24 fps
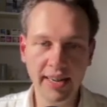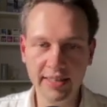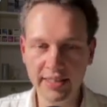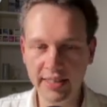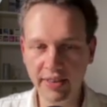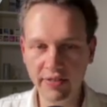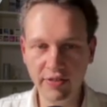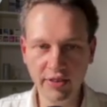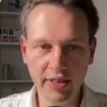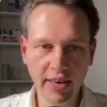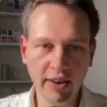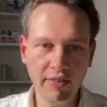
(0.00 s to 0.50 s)
If
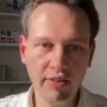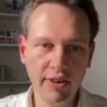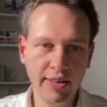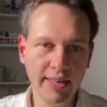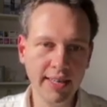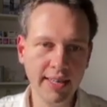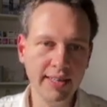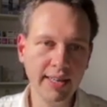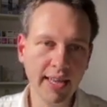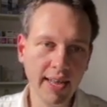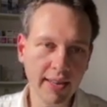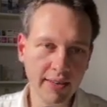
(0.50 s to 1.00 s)
you never did
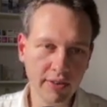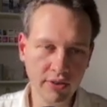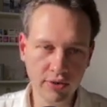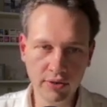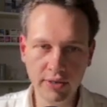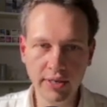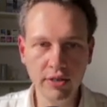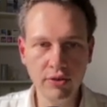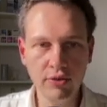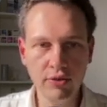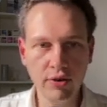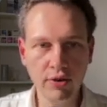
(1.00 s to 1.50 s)
that, you
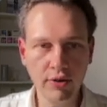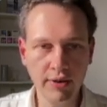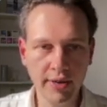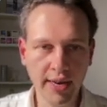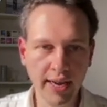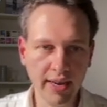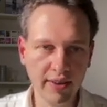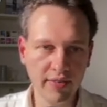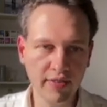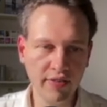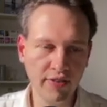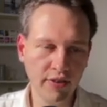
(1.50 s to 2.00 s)
need to connect
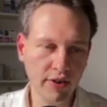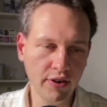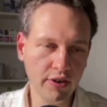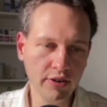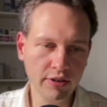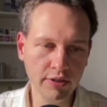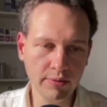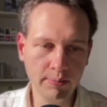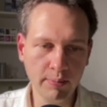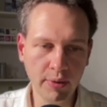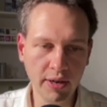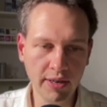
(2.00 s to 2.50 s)

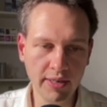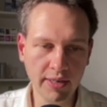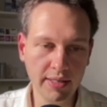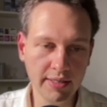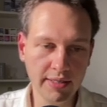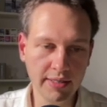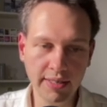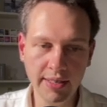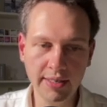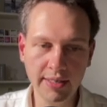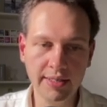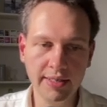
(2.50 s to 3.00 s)
first, but it's
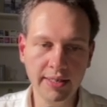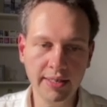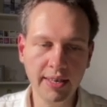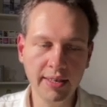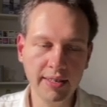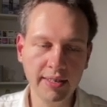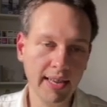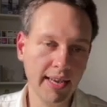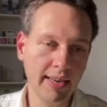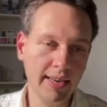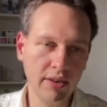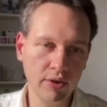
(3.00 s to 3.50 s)
easy,
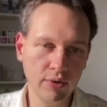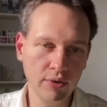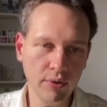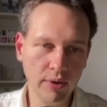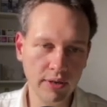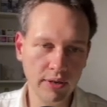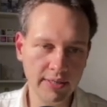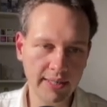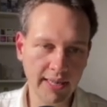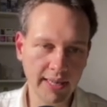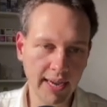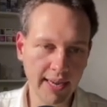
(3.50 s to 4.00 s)
like a Google
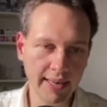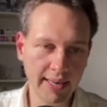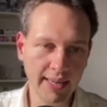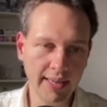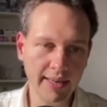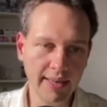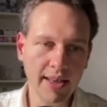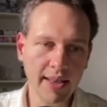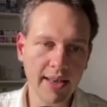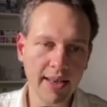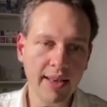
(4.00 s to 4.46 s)
sign-in.